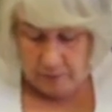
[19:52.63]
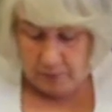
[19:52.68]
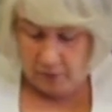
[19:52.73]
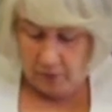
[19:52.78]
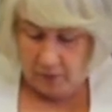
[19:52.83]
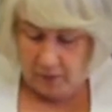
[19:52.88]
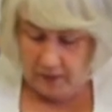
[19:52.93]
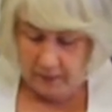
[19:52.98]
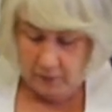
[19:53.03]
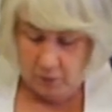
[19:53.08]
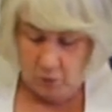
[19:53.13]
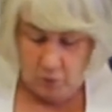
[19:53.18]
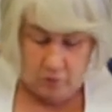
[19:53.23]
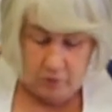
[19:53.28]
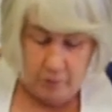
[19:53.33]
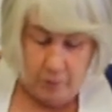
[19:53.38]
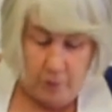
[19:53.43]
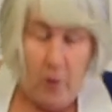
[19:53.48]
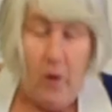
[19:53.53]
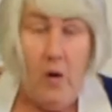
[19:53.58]
but I'm
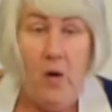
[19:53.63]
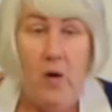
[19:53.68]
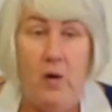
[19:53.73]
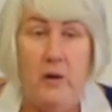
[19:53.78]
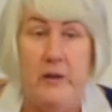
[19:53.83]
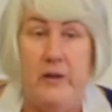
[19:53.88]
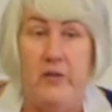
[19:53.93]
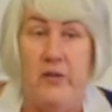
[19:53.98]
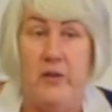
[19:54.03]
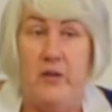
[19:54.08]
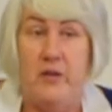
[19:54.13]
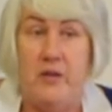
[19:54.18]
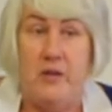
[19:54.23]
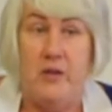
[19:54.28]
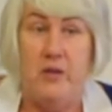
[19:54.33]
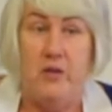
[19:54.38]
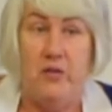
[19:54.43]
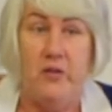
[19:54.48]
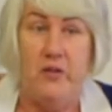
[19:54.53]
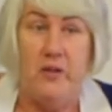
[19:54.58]
going to put all this
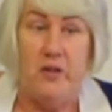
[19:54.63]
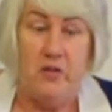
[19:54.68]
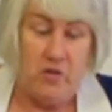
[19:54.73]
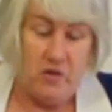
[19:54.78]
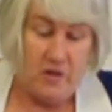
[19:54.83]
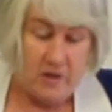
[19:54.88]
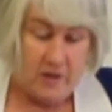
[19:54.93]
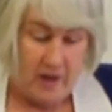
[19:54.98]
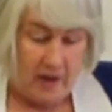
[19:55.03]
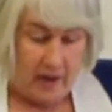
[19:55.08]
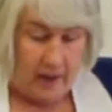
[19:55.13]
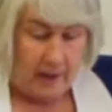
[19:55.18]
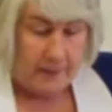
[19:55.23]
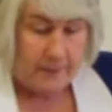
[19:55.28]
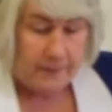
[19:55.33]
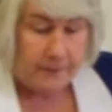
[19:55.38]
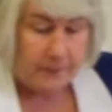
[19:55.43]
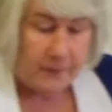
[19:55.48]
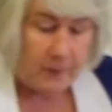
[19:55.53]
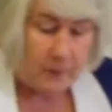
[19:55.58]
into this dish
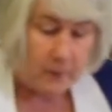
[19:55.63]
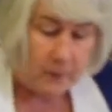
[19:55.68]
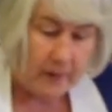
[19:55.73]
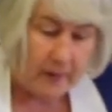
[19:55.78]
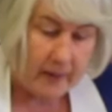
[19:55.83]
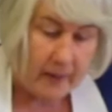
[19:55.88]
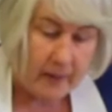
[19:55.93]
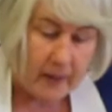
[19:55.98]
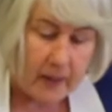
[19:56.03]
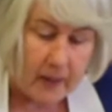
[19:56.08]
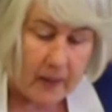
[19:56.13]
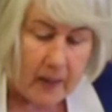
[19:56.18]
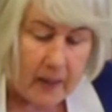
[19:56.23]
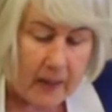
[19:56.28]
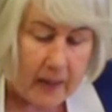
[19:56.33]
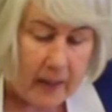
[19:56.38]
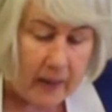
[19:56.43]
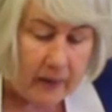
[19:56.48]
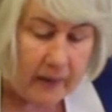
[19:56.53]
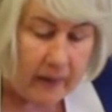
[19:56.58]
today. Okay,
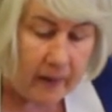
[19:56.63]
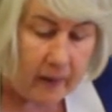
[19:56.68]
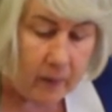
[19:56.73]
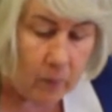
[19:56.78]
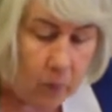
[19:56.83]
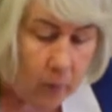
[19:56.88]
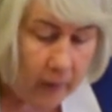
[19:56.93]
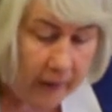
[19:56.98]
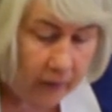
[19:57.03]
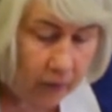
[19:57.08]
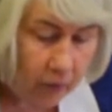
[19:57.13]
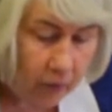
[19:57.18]
now when